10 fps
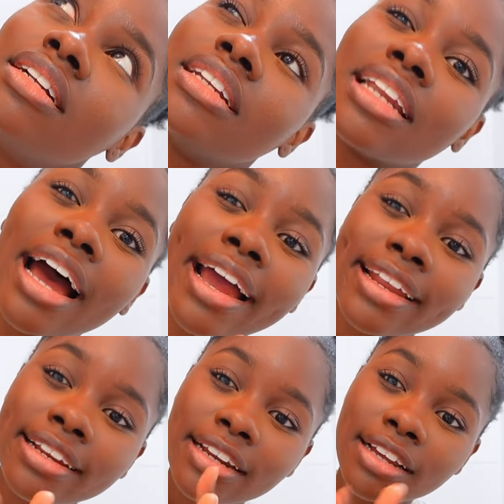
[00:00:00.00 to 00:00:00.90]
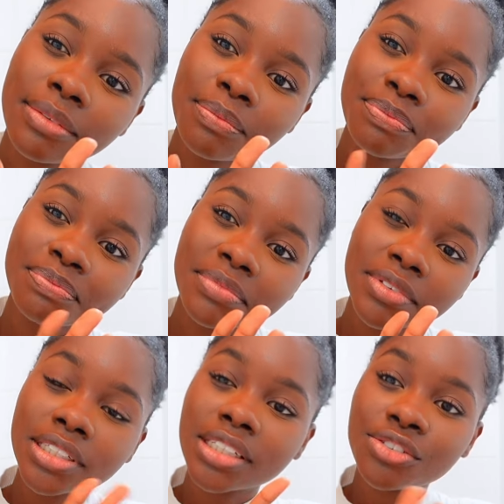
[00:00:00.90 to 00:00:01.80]
9.
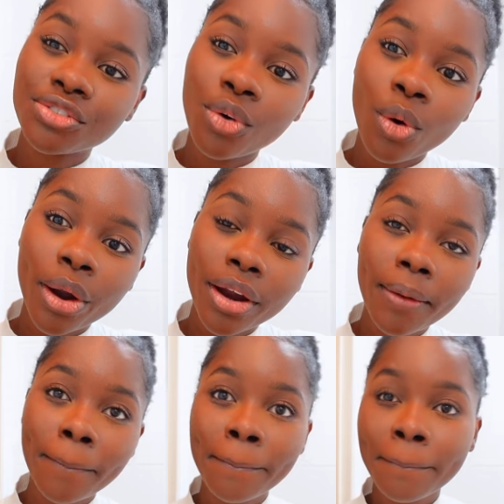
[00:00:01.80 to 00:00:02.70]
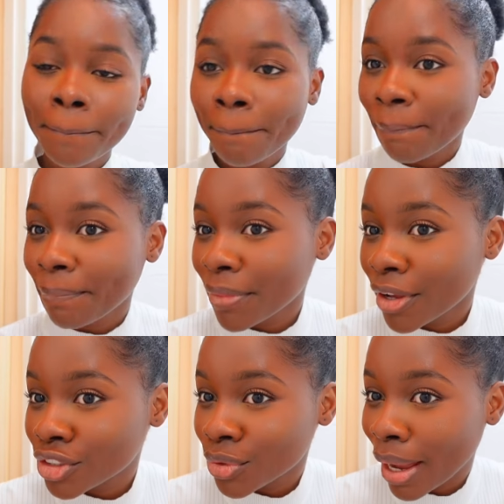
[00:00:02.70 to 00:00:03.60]
This is 4.
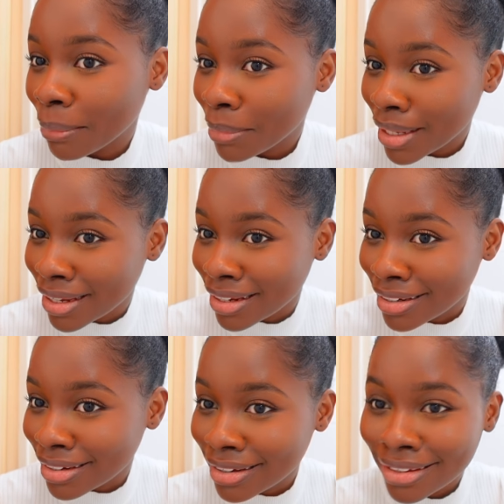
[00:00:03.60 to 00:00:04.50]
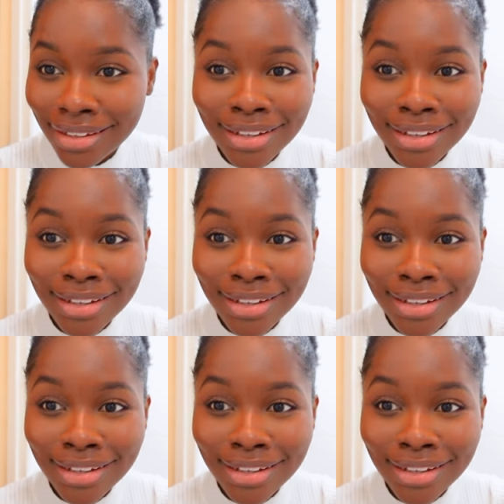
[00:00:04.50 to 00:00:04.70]
So I'm in.